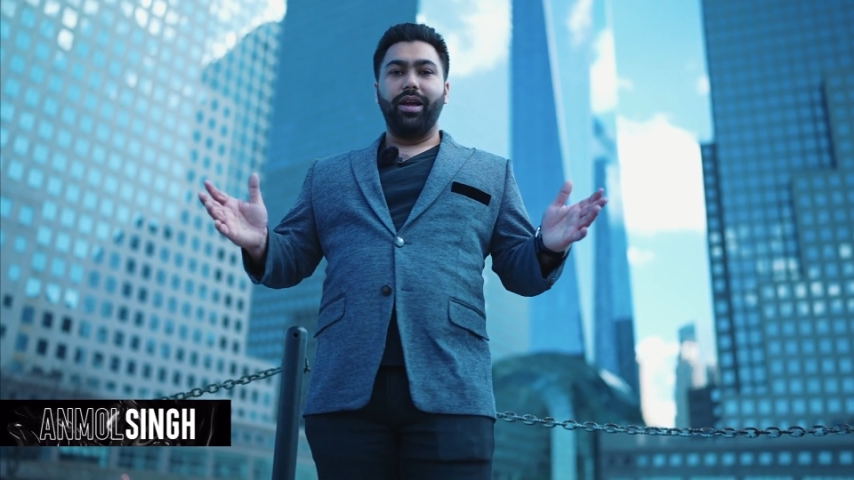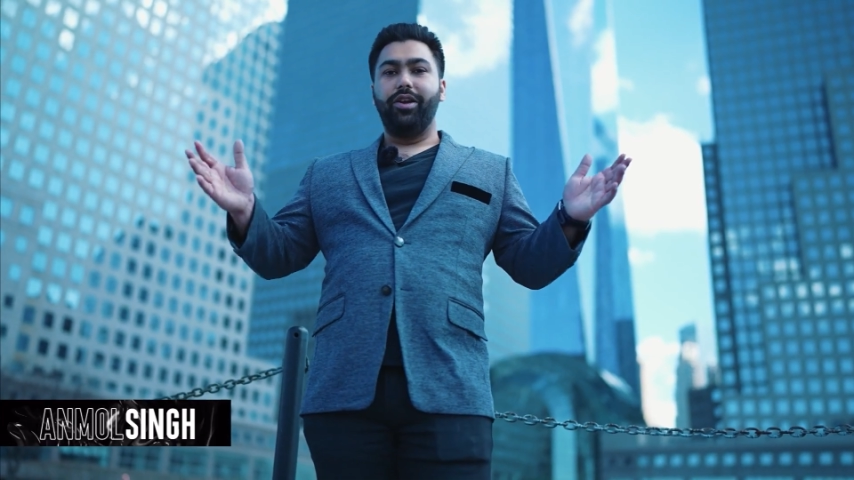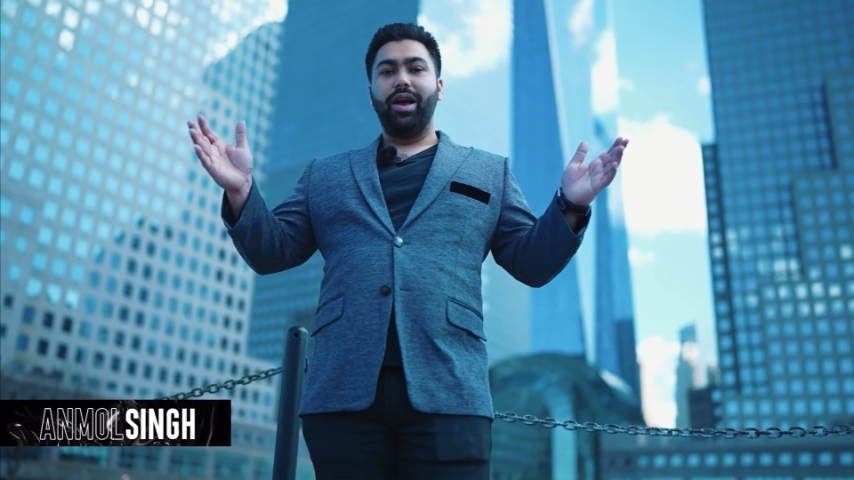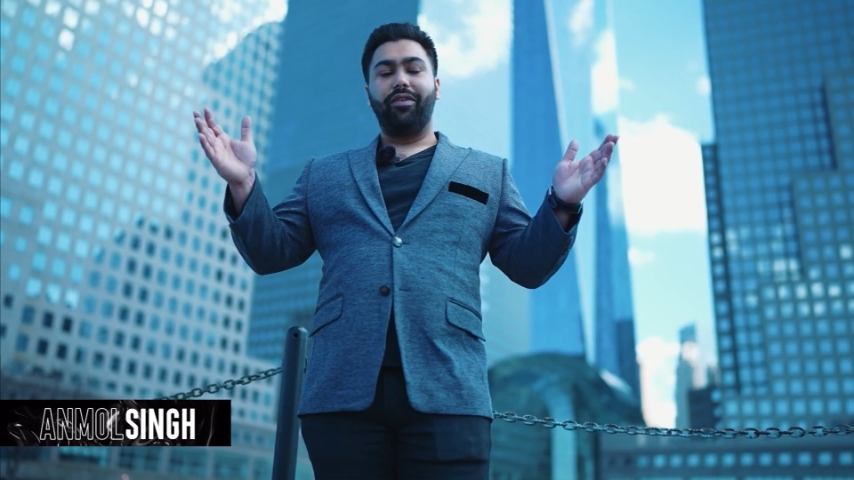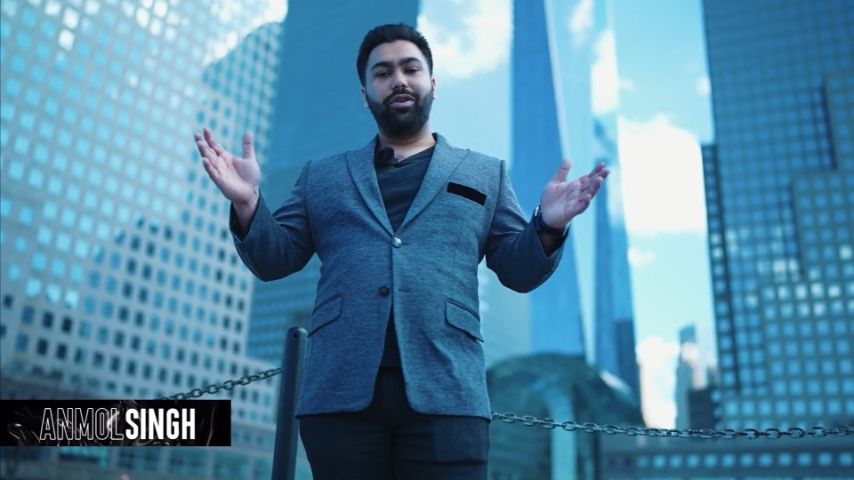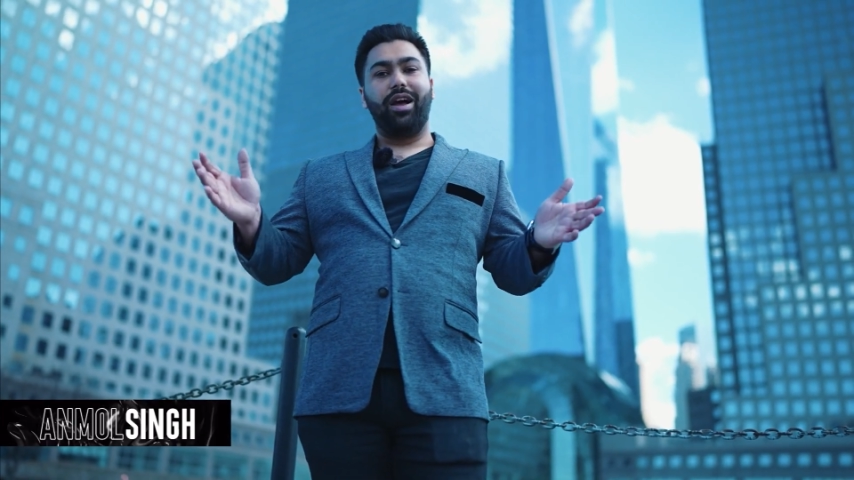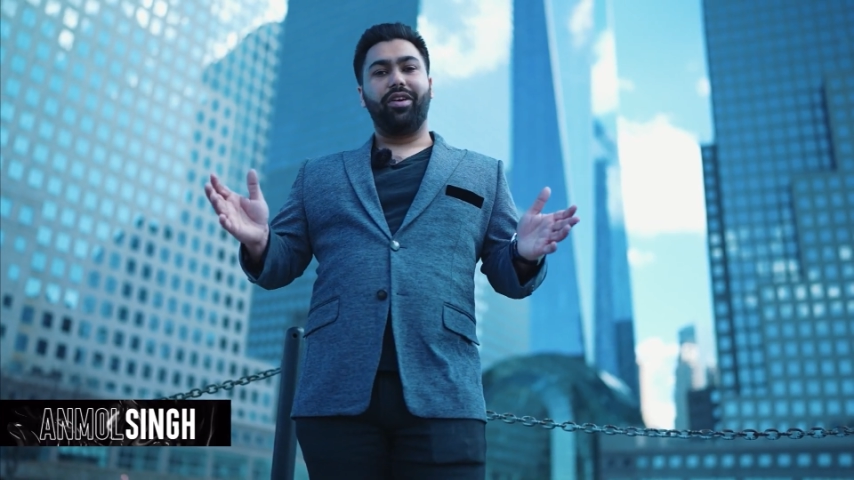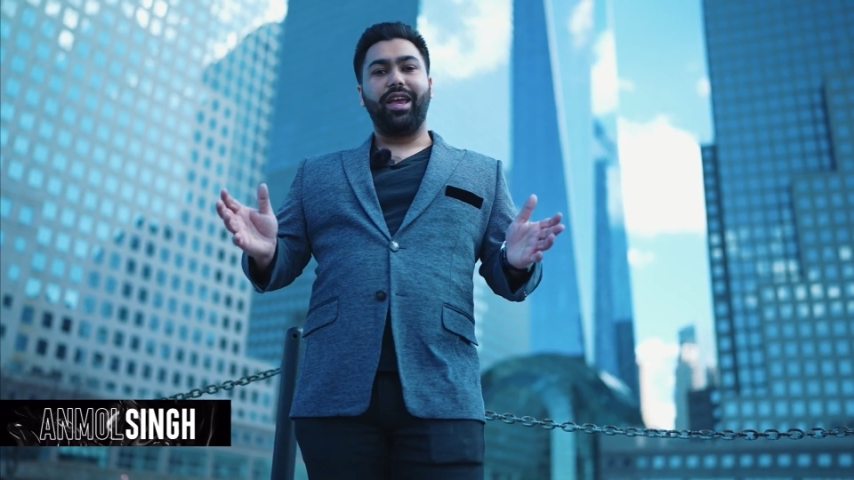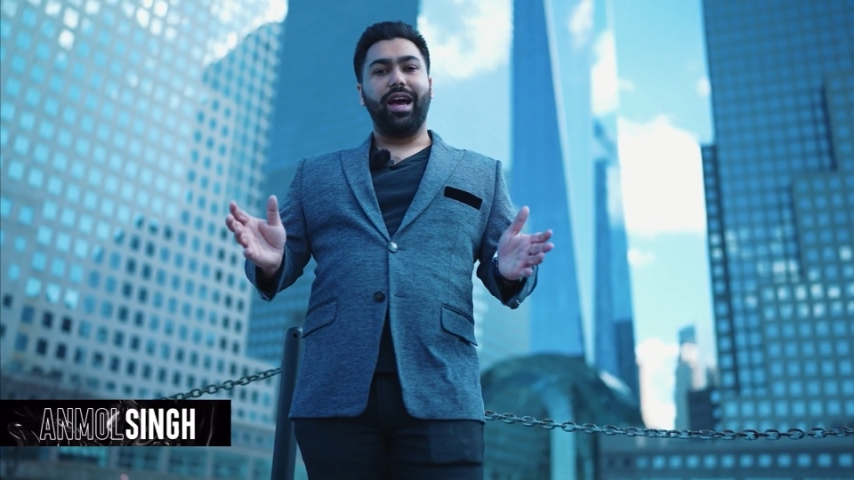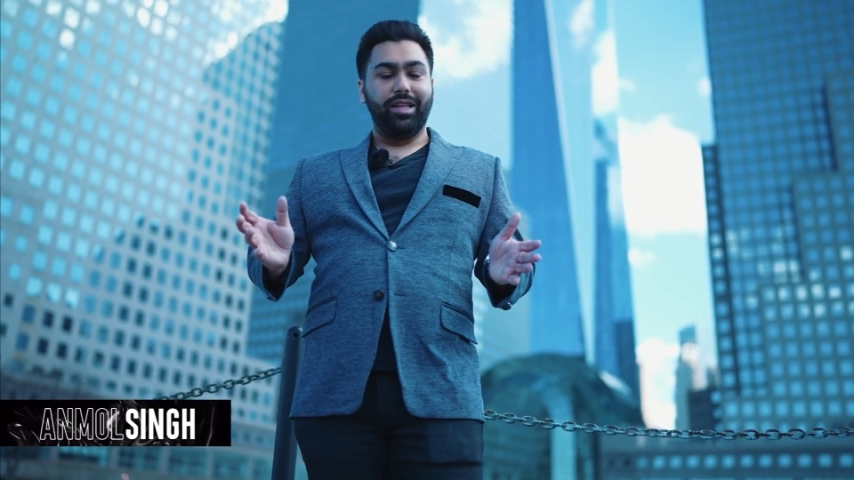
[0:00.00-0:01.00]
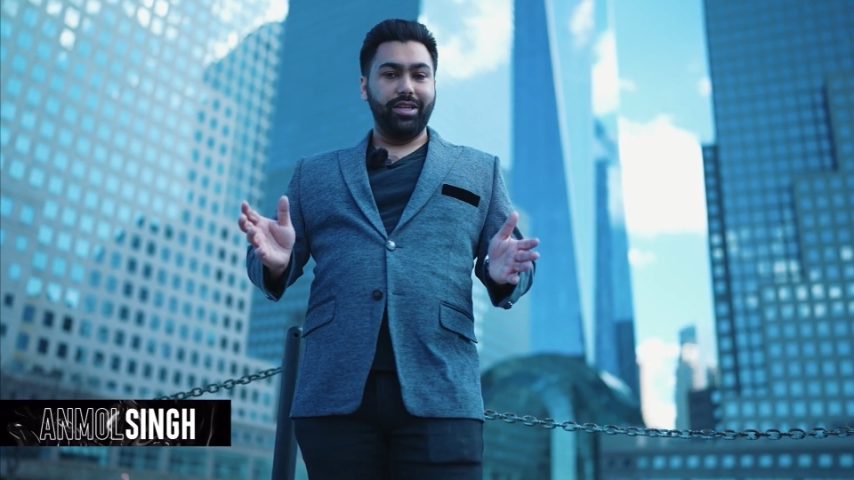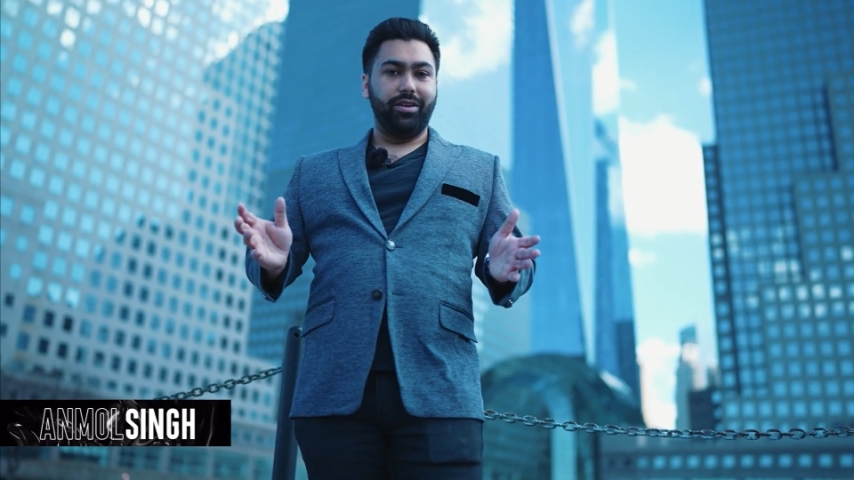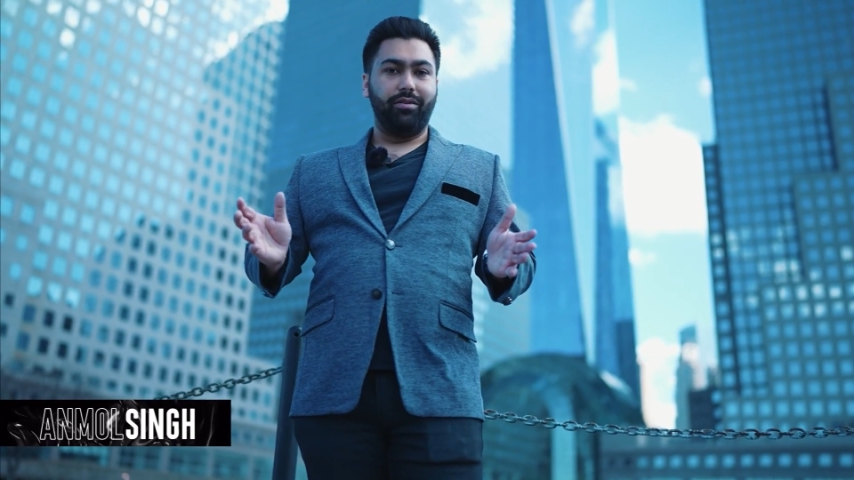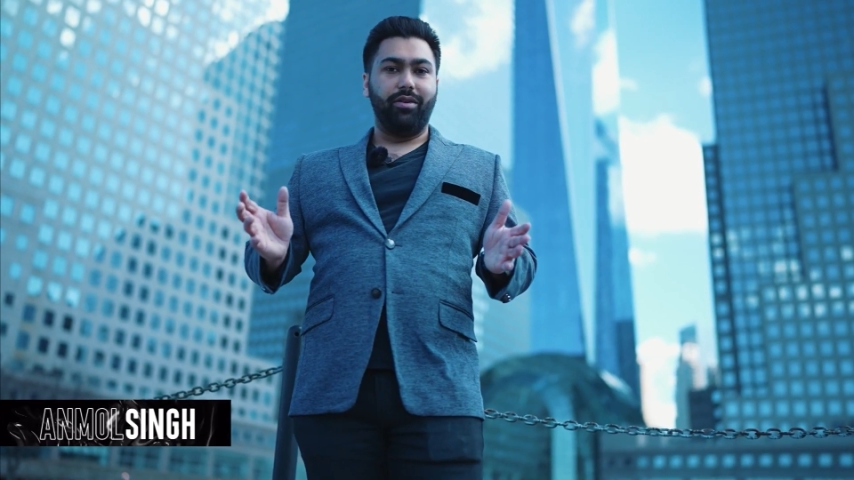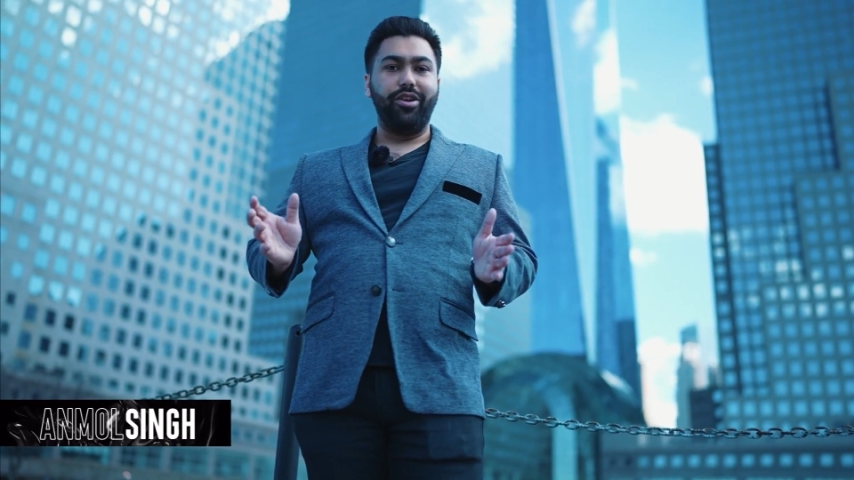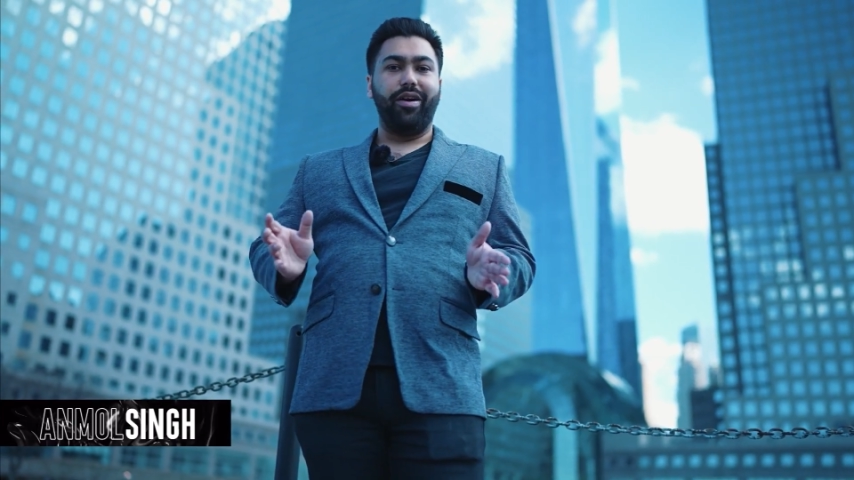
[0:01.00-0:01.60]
You have to have a calendar, right?